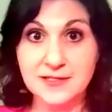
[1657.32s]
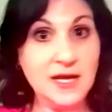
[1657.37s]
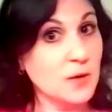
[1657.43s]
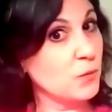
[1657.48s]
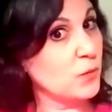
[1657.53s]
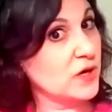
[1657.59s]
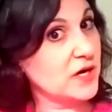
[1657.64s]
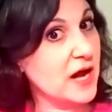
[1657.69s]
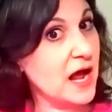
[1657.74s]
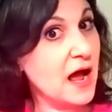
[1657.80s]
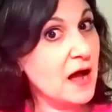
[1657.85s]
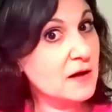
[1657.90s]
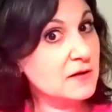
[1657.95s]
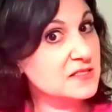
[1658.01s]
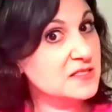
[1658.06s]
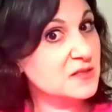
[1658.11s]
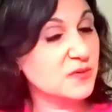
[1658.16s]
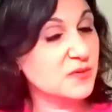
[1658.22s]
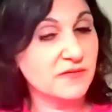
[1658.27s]
and what
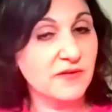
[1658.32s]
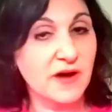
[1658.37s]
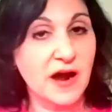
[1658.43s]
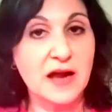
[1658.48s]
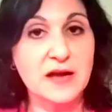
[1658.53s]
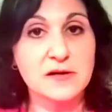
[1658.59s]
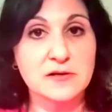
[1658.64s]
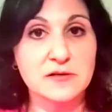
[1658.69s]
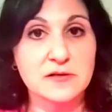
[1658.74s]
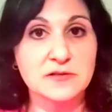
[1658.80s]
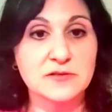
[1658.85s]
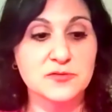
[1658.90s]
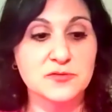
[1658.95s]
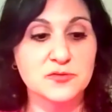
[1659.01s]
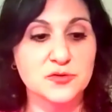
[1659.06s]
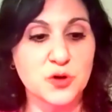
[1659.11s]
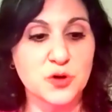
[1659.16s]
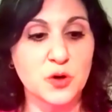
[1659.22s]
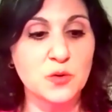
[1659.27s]
housing providers
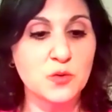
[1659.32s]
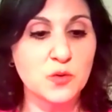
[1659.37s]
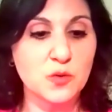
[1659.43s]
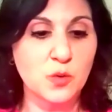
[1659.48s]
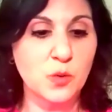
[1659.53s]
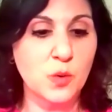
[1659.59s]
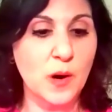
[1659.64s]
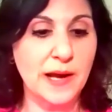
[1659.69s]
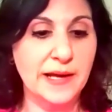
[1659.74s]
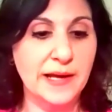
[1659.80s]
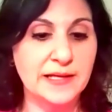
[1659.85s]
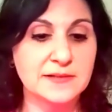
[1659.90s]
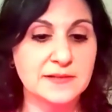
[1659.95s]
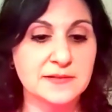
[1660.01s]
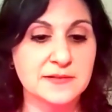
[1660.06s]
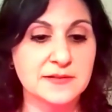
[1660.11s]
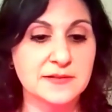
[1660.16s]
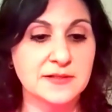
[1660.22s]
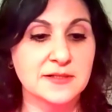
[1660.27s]
don't quite,
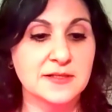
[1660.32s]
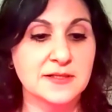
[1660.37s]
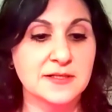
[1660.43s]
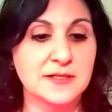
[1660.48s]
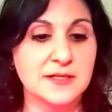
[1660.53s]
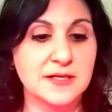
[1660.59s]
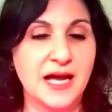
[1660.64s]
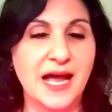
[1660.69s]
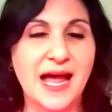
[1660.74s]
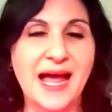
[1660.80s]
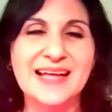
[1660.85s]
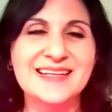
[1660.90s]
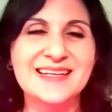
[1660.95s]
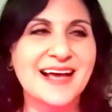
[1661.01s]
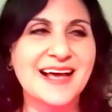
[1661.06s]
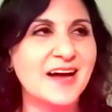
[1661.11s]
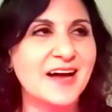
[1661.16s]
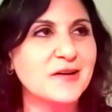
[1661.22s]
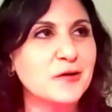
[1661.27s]

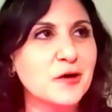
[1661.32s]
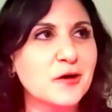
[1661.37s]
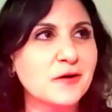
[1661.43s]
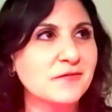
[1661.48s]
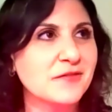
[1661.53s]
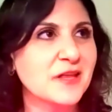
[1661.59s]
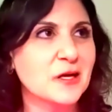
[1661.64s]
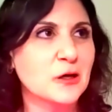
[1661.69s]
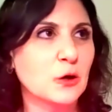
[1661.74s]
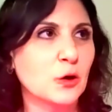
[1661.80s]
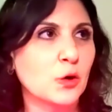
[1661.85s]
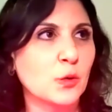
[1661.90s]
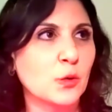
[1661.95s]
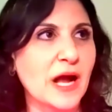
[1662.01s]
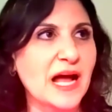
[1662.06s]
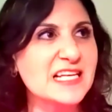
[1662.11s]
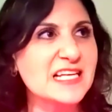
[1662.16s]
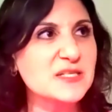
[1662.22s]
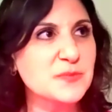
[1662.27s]
I don't know if they don't
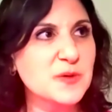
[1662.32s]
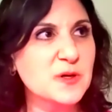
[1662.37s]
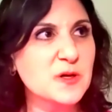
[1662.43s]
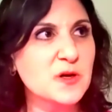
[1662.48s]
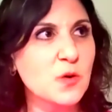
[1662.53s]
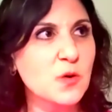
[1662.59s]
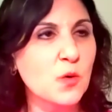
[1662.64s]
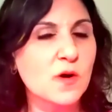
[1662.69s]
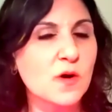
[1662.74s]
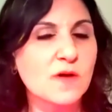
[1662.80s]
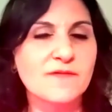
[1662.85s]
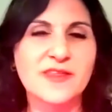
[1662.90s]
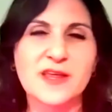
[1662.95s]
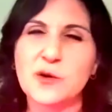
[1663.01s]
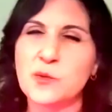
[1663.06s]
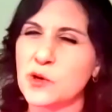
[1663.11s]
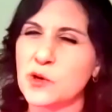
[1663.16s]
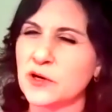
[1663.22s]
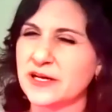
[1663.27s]
grasp it or if they
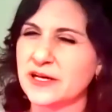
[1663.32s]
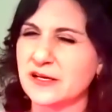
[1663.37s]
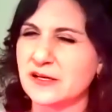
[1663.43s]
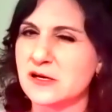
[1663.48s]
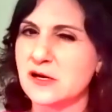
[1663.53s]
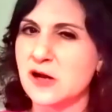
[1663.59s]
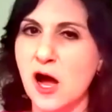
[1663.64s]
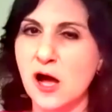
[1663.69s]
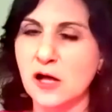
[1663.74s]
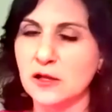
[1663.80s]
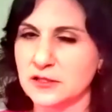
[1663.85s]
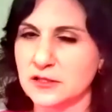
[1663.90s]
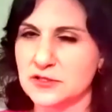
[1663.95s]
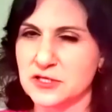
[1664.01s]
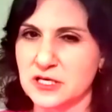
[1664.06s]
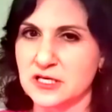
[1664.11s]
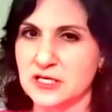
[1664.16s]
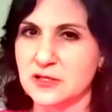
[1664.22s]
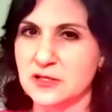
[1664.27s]
won't acknowledge
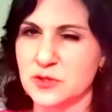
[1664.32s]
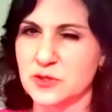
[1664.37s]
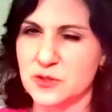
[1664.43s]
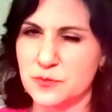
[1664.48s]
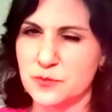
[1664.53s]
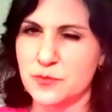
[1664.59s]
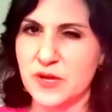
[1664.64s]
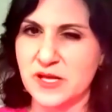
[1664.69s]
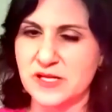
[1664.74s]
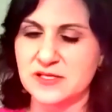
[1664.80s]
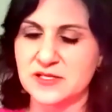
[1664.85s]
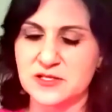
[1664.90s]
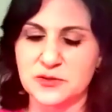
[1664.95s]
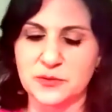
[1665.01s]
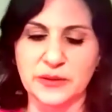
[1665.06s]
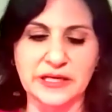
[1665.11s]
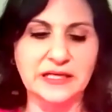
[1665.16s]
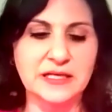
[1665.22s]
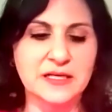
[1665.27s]
it or admit to
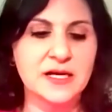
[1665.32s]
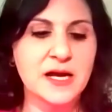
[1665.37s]
it.